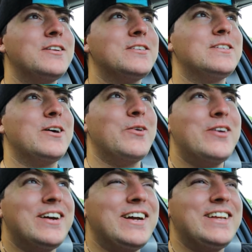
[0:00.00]
So
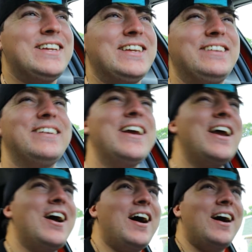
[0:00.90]
I didn't.
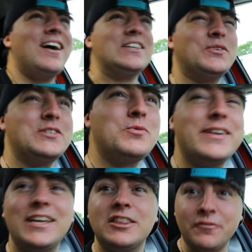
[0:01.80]
So I just wanted
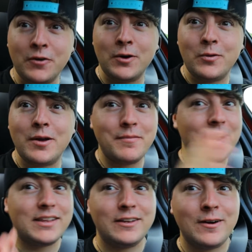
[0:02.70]
to get the photo, come
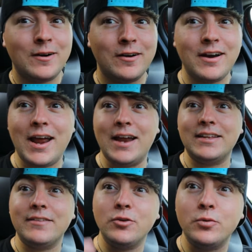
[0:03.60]
back in the car, and
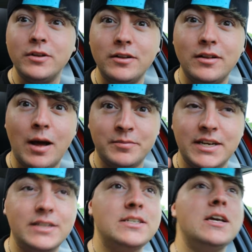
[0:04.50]
give you a little
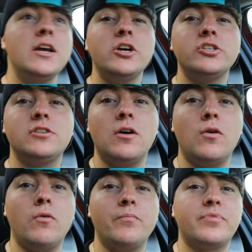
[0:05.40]
update.
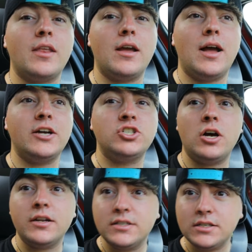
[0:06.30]
So I
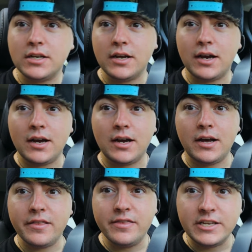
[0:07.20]
shot
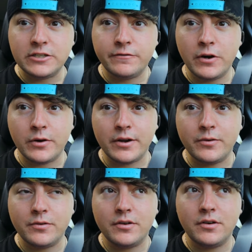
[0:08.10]
this
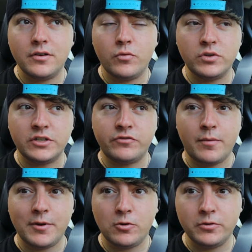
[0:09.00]
photo, which is
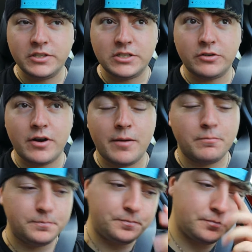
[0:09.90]
from my old Instagram,
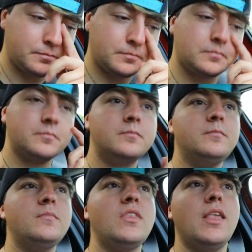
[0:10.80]

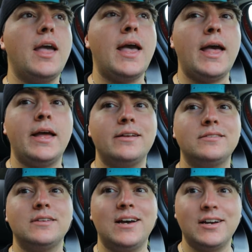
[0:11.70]

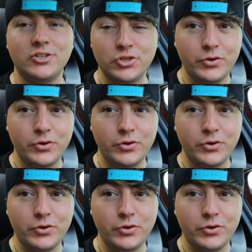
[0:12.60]
and I'm going to show